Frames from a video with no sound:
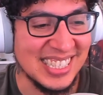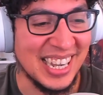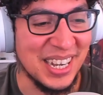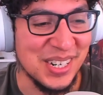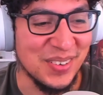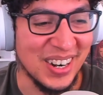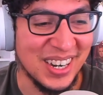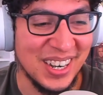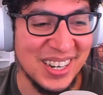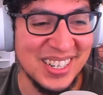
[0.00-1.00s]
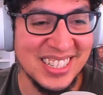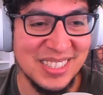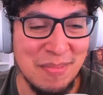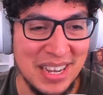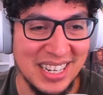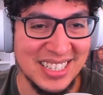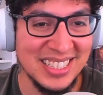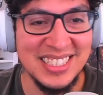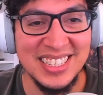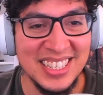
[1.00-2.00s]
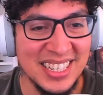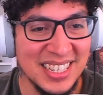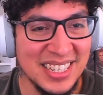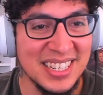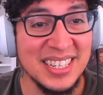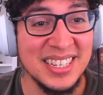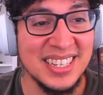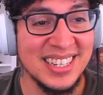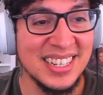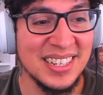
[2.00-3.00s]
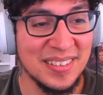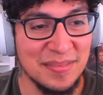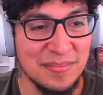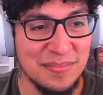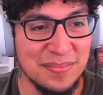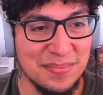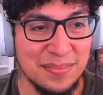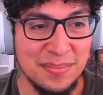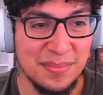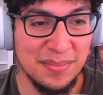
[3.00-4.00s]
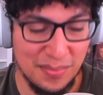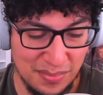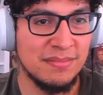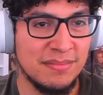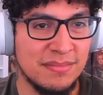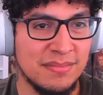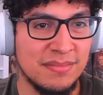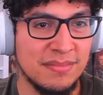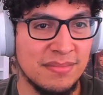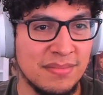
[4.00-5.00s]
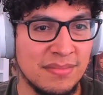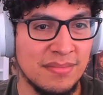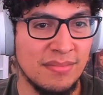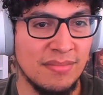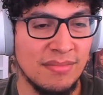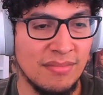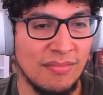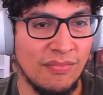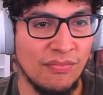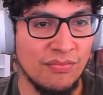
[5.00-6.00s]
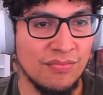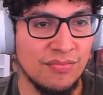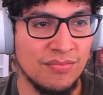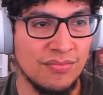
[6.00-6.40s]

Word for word: It Got underwear caught on his pants. Talking to you I'm showing you my willingness to.